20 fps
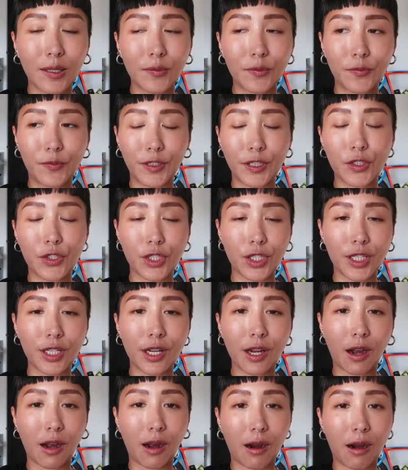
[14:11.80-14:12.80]
of
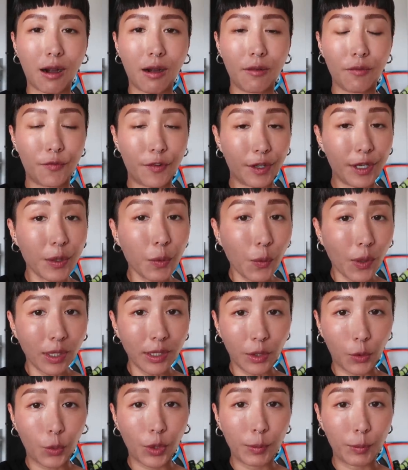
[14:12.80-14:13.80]
Fiji are very
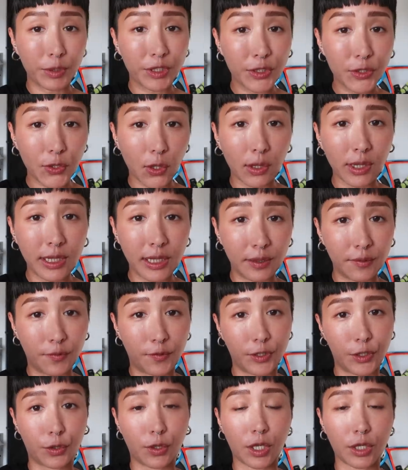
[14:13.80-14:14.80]
well equipped with solid
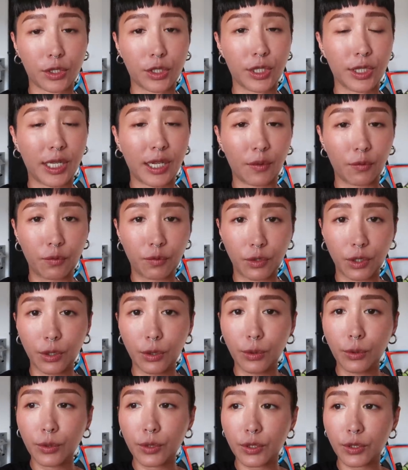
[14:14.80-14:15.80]
infrastructure like
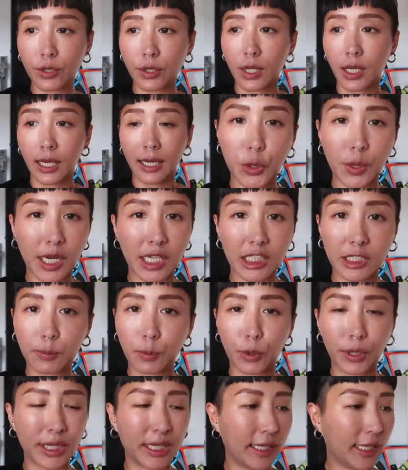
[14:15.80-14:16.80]
roads,
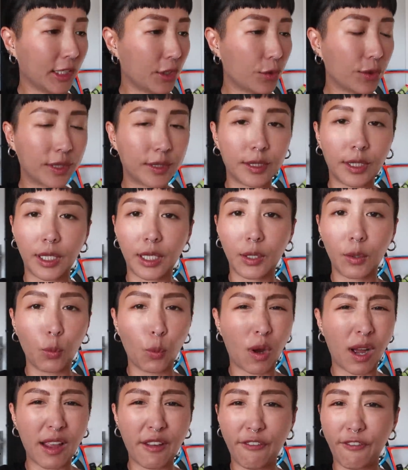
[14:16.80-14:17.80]
transport, electricity,
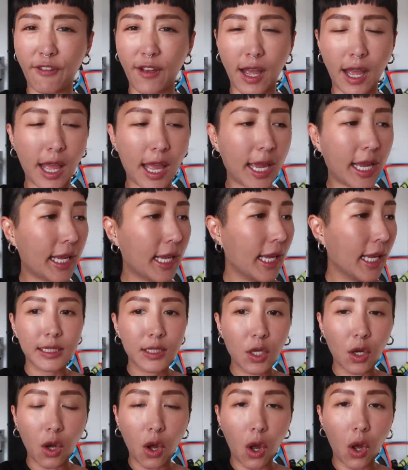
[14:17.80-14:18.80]
Wi-Fi.
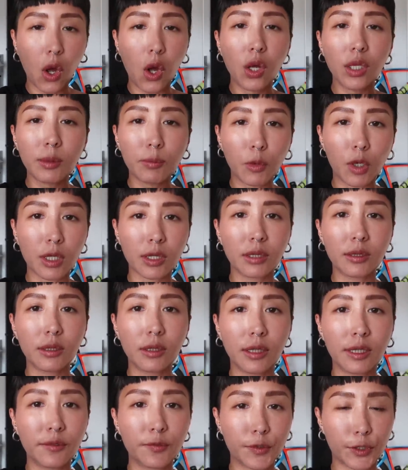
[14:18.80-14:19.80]
It's got all the
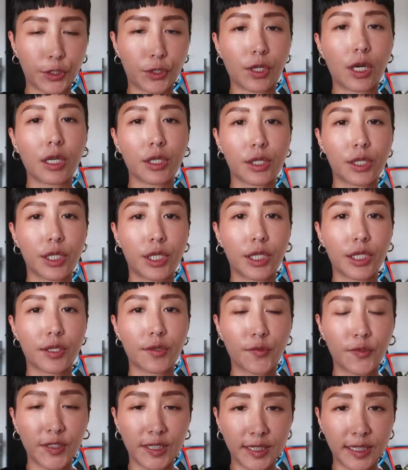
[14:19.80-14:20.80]
modern infrastructure
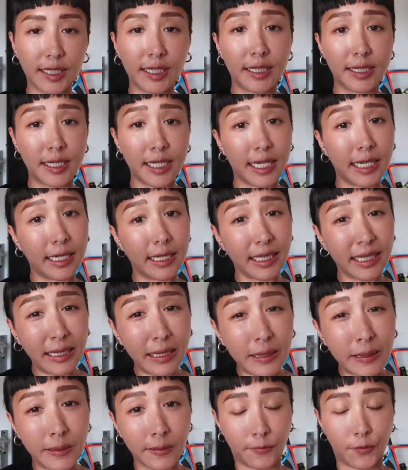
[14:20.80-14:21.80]
to facilitate
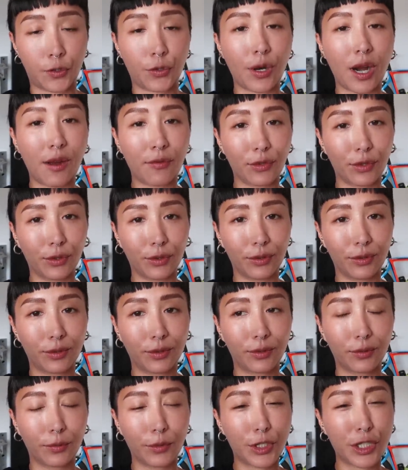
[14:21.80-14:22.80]
ease of travel,
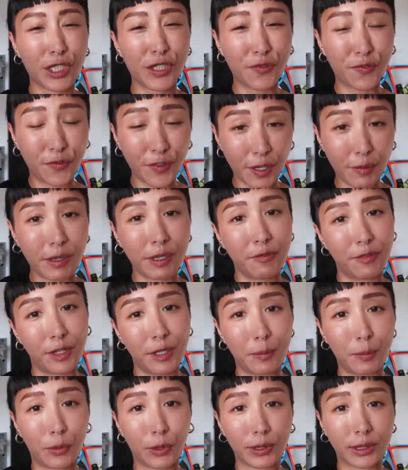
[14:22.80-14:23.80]
which is very,
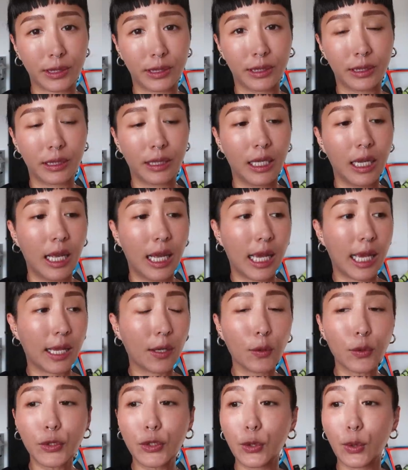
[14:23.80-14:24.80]
very important.
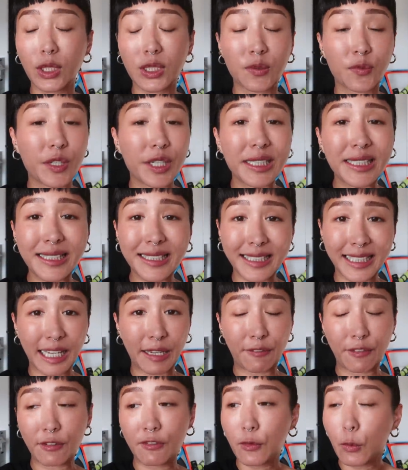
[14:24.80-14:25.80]
And also it's very
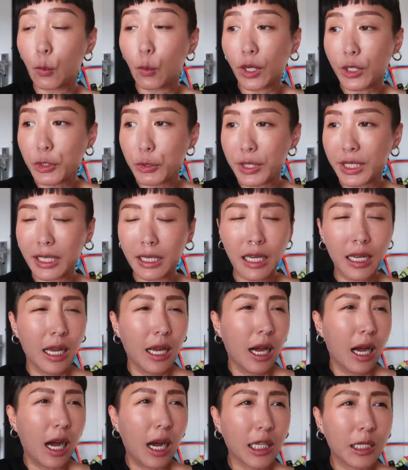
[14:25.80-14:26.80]
safe. If you're wondering,
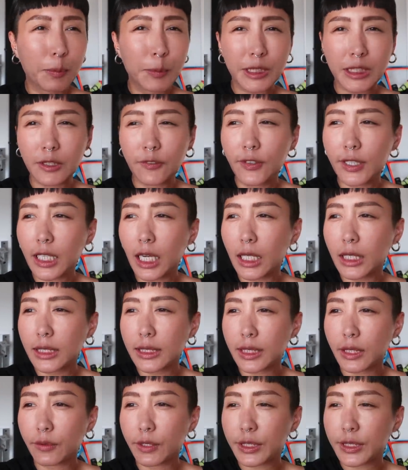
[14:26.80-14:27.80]
are the Pacific
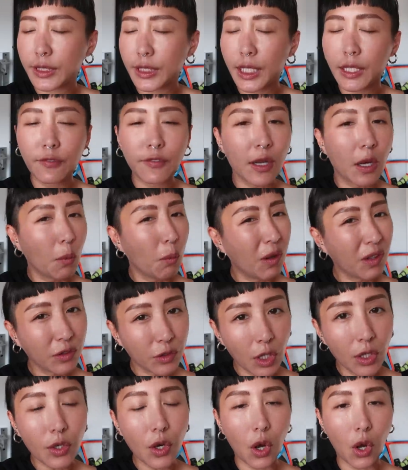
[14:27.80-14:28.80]
Islands area safe? Well,
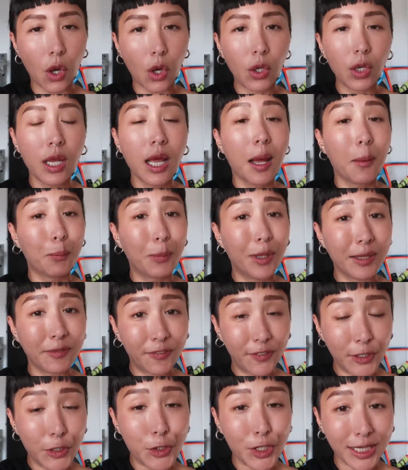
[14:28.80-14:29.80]
not all,
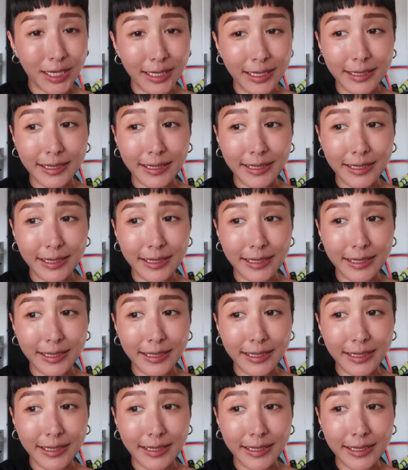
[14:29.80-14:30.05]
but Fiji